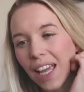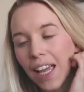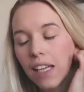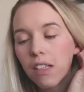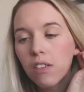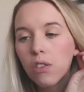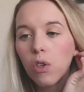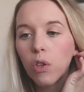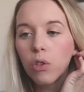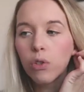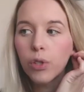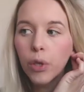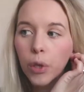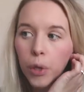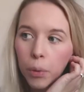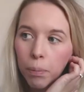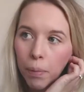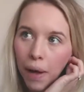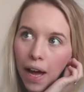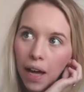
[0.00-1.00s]
It's not
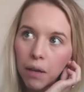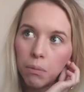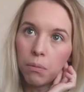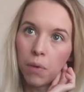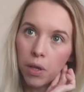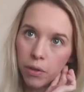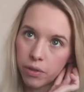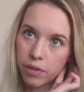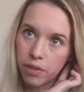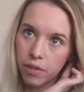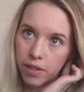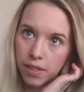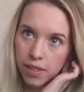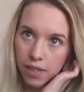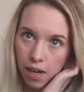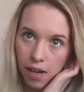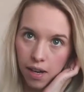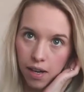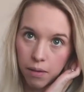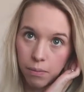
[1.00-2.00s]
too bad most of the
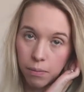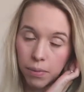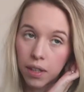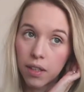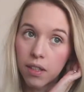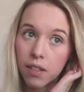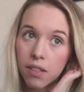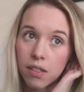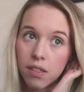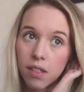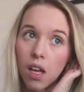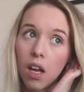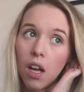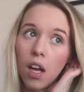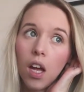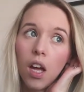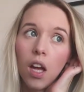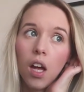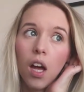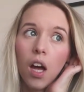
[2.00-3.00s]
time, because
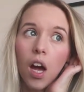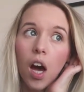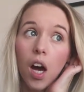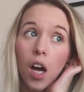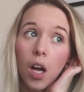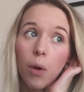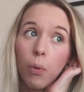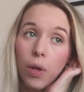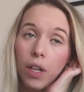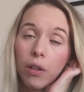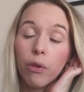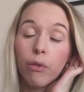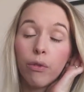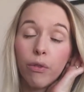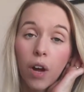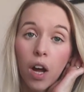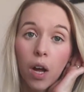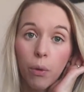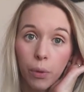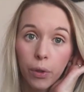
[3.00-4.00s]
I
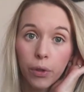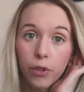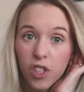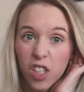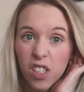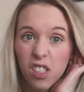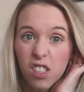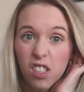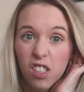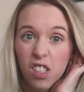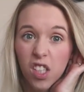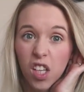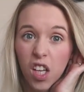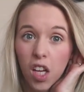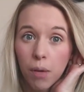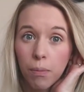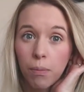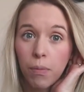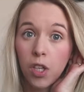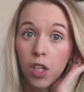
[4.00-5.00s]
will just
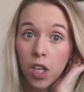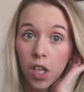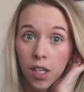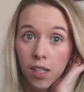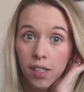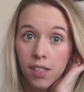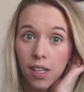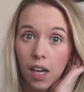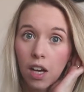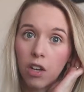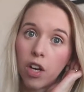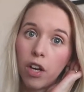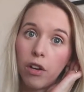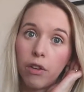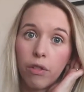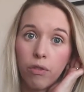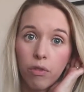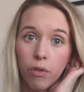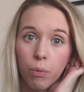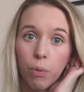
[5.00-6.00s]
nurse. I'll go
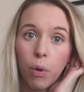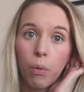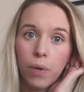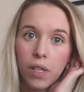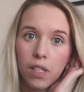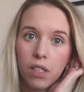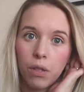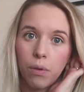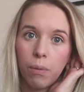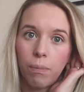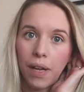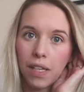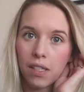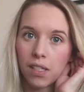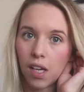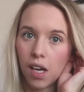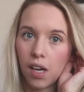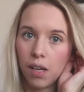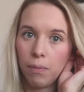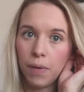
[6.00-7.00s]
through what we do at
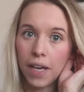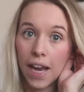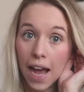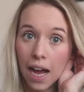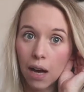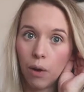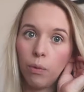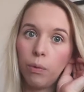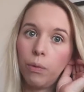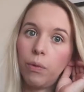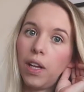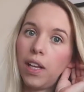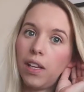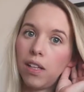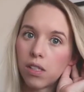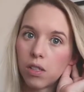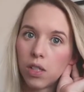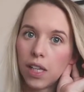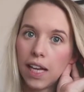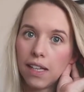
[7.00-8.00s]
bedtime now a
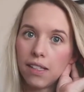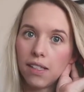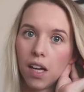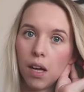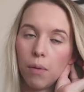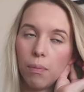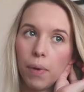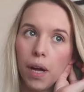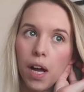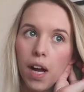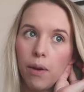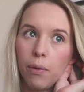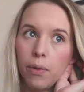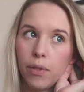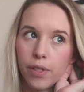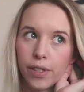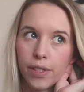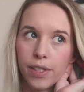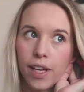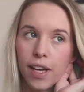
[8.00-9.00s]
little later, but I will
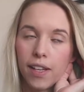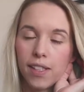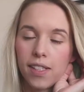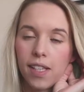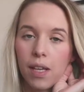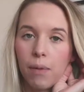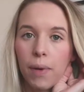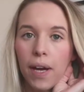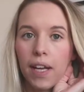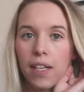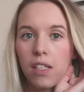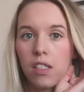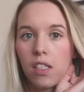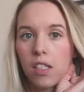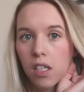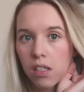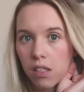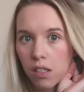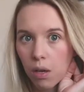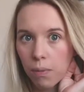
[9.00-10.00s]
just nurse him, and he
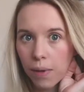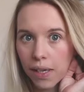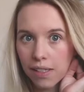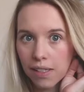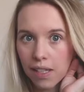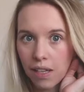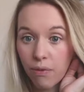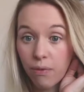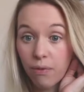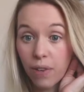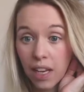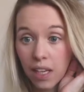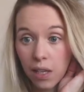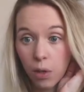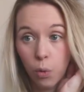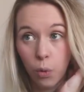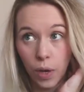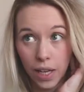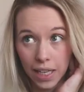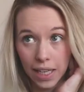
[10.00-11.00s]
does go back to sleep fairly
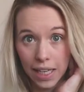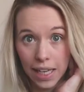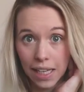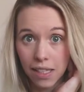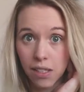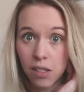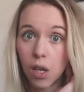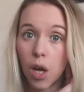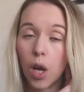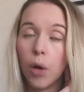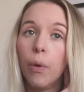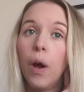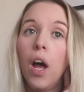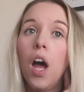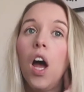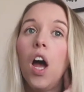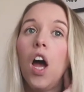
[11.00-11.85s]
quickly. So